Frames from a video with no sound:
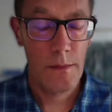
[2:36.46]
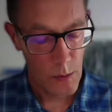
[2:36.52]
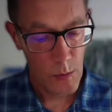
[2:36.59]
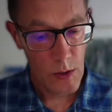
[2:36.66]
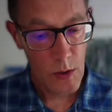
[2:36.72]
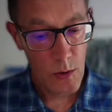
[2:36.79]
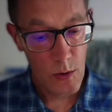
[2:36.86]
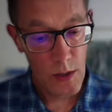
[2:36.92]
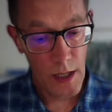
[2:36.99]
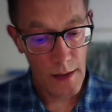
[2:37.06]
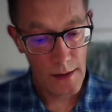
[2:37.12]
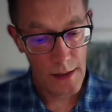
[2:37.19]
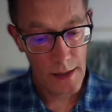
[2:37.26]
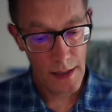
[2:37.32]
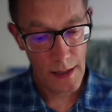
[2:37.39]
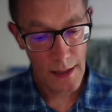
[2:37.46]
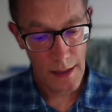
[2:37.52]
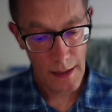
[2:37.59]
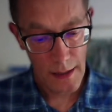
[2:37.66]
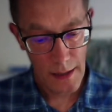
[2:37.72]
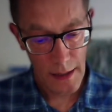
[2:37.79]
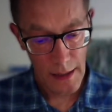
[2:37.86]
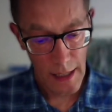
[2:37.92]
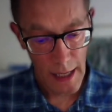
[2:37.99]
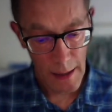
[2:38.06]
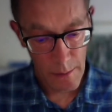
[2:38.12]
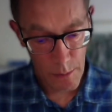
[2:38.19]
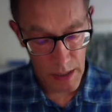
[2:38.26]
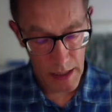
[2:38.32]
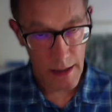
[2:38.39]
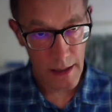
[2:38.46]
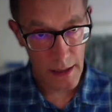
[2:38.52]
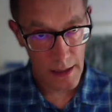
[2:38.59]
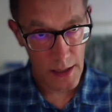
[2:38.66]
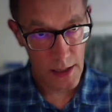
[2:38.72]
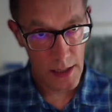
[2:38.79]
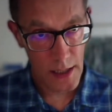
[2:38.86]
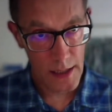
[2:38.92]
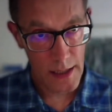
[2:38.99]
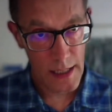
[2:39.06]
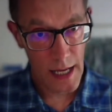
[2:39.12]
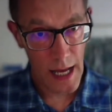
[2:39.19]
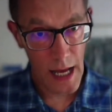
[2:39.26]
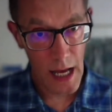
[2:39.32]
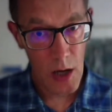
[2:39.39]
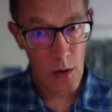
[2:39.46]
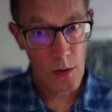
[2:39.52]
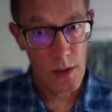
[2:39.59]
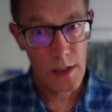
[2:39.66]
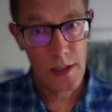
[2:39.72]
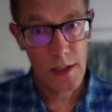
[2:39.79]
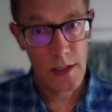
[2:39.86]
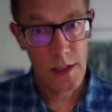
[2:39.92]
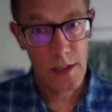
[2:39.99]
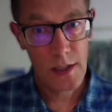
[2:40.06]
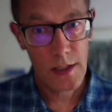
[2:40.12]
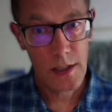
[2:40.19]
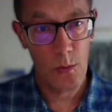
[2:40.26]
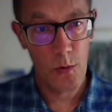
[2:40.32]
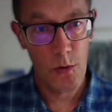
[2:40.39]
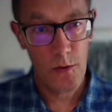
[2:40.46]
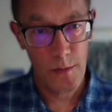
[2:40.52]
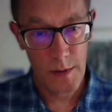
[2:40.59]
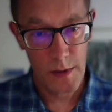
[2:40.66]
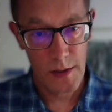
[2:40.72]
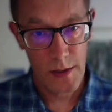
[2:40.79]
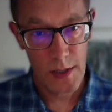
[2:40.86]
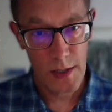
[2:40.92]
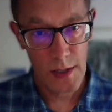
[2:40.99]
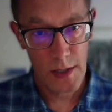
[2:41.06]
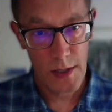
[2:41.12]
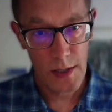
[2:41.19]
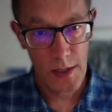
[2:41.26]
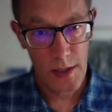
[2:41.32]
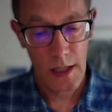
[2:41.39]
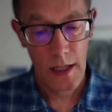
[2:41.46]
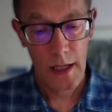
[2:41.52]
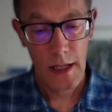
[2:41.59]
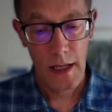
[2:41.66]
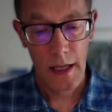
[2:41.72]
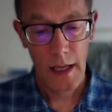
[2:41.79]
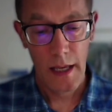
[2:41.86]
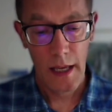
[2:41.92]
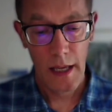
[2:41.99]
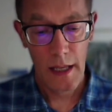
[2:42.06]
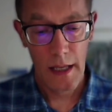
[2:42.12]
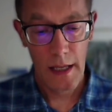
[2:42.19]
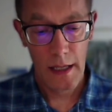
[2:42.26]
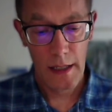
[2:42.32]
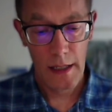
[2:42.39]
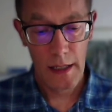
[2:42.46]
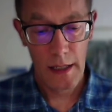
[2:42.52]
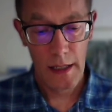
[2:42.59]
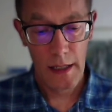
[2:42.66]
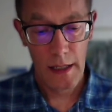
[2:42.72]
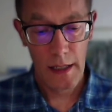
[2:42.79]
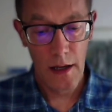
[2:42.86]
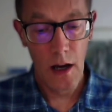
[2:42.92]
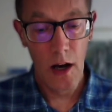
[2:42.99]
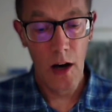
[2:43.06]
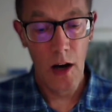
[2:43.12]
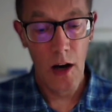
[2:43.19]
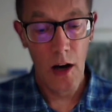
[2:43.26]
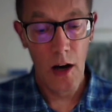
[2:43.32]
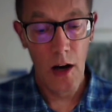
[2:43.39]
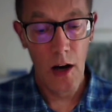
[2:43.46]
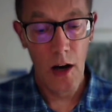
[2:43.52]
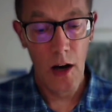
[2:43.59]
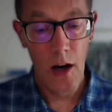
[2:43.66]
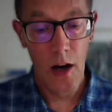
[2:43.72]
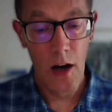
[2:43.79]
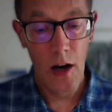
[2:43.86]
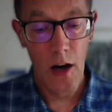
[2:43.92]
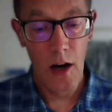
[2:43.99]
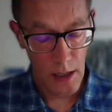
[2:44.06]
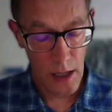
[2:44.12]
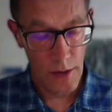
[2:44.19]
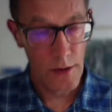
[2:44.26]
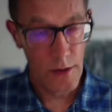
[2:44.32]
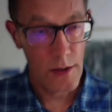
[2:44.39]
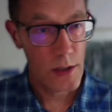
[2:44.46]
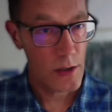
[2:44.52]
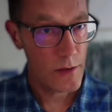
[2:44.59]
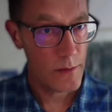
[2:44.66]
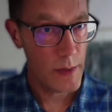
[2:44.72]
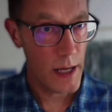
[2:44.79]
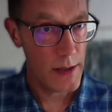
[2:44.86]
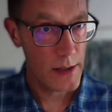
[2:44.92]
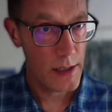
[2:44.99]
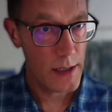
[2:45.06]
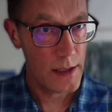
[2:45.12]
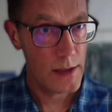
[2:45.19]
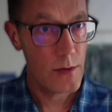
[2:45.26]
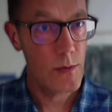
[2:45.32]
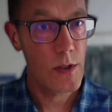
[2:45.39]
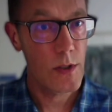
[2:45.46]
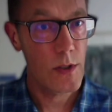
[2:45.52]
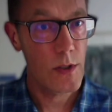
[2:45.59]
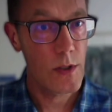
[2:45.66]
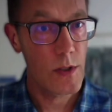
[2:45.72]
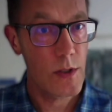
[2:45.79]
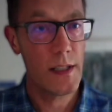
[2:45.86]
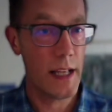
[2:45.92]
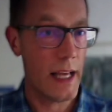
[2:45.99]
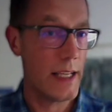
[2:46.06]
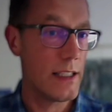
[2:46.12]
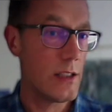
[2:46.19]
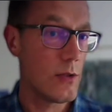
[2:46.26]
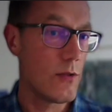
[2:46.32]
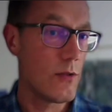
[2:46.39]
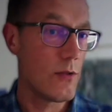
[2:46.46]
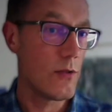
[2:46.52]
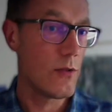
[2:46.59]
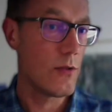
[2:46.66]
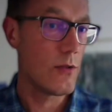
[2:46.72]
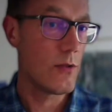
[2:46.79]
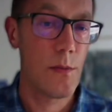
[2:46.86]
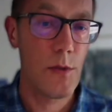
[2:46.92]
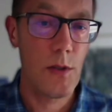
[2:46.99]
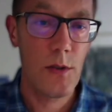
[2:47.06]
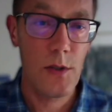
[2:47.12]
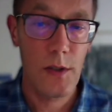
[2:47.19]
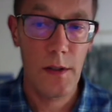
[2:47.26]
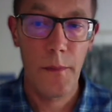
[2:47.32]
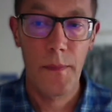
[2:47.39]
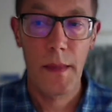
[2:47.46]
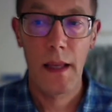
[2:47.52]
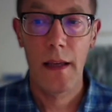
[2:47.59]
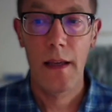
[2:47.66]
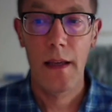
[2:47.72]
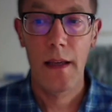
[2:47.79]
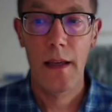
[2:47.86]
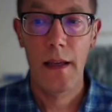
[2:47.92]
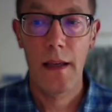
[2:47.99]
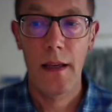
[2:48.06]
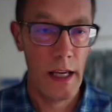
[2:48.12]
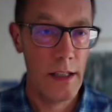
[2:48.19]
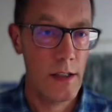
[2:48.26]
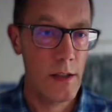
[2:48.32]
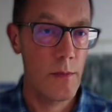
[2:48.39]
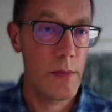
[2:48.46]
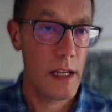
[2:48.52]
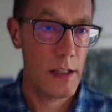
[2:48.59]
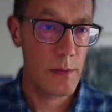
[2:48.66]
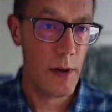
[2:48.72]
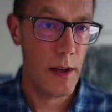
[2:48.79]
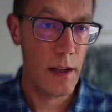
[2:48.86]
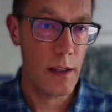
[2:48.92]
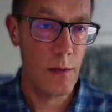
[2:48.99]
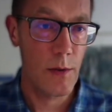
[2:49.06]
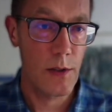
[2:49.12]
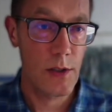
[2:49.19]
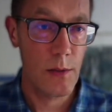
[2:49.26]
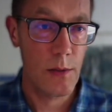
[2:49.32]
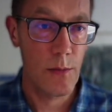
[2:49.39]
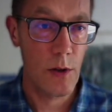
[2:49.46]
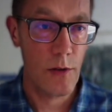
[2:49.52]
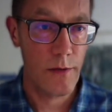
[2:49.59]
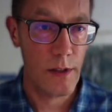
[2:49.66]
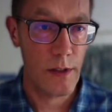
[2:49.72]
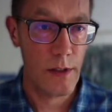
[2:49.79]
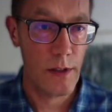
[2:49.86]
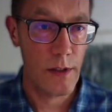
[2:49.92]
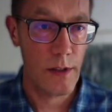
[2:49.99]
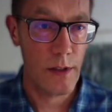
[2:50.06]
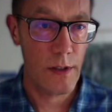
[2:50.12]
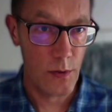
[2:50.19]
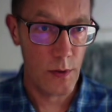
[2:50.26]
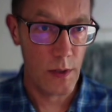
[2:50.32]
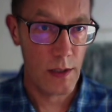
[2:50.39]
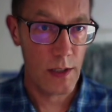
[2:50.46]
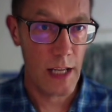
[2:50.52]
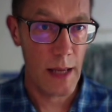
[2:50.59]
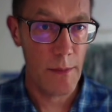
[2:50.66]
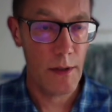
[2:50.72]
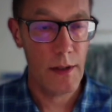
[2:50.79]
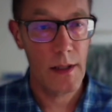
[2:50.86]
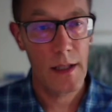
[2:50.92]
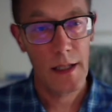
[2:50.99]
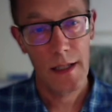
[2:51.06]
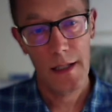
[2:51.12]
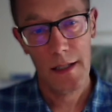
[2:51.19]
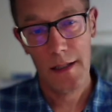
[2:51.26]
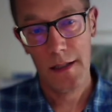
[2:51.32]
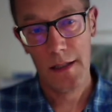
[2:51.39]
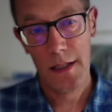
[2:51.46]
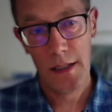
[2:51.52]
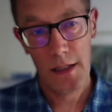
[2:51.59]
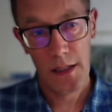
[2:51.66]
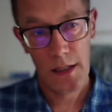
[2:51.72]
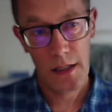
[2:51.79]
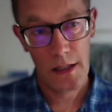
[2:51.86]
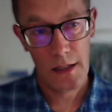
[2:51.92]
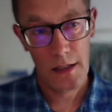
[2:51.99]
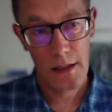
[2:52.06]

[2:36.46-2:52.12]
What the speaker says: But we could not empirically study how these individual movement decisions and of all these hundreds of pastoralists resulted in an ideal free distribution. So agent-based modeling was the perfect tool to examine these